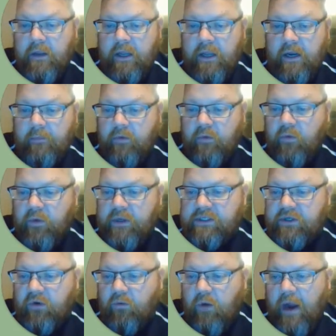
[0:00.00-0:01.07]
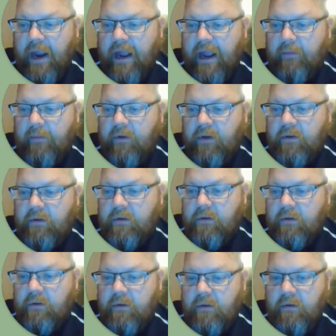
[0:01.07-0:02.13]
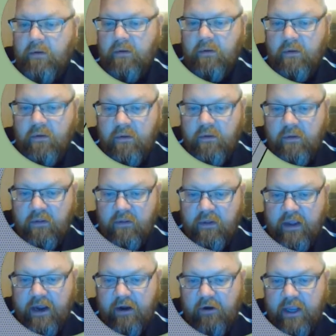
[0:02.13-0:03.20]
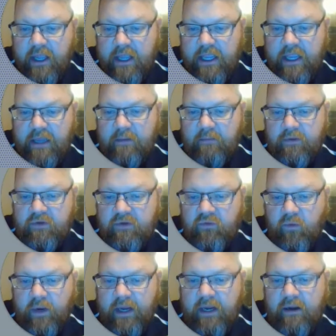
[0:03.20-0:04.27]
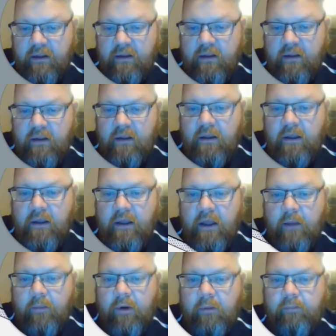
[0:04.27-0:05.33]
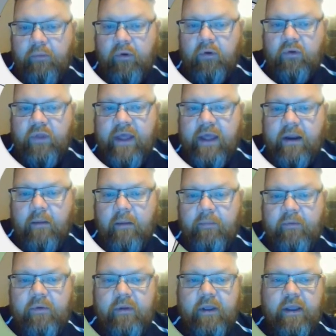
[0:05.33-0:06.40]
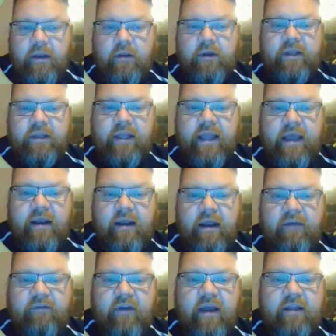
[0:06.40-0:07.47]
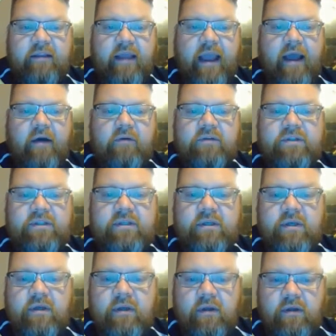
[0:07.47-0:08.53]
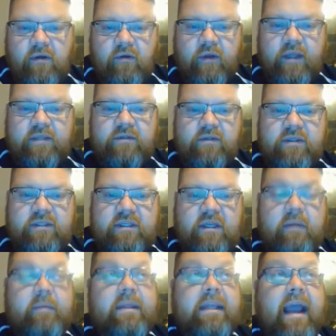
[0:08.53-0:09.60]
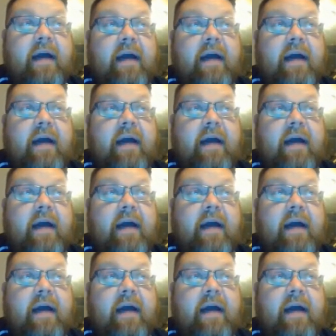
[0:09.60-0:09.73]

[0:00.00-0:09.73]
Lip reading: and I'm going to grab the area in between I'm going to pull that up and look at that. I've got the house. Okay, so this is going to be the